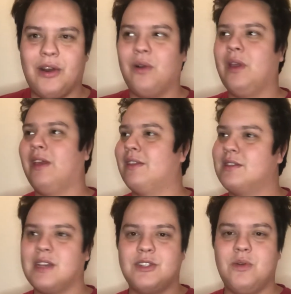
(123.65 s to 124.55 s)
Okay, this
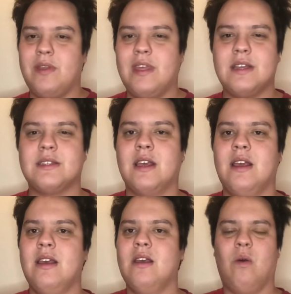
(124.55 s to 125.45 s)
guy's doing this.
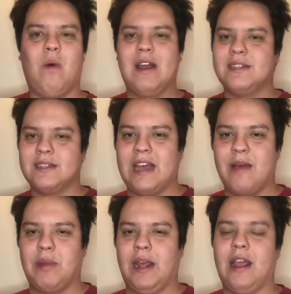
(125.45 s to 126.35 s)
Why is this
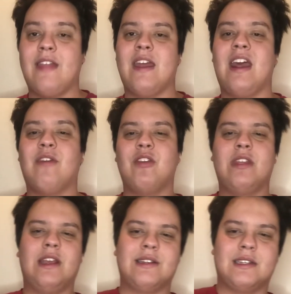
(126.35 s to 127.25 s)
happening? And then everything
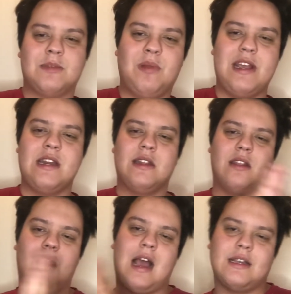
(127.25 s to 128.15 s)
gets explained in the
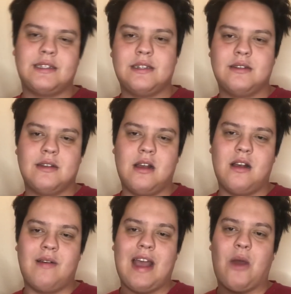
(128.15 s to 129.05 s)
last
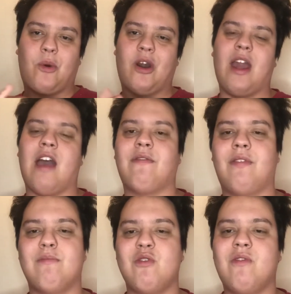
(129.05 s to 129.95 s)
hour and a half of the
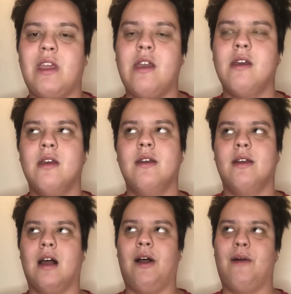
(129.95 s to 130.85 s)
movie.
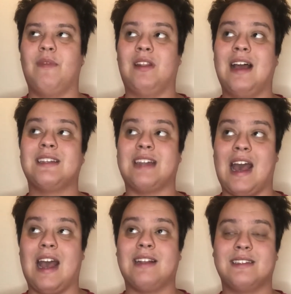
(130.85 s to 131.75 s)
The last
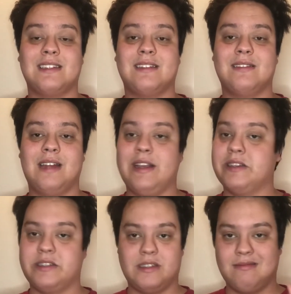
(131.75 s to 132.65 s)
act
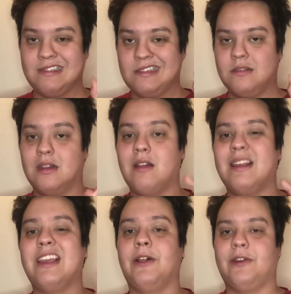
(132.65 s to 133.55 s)
is
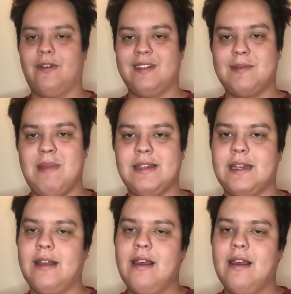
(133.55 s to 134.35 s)
killer. It's amazing.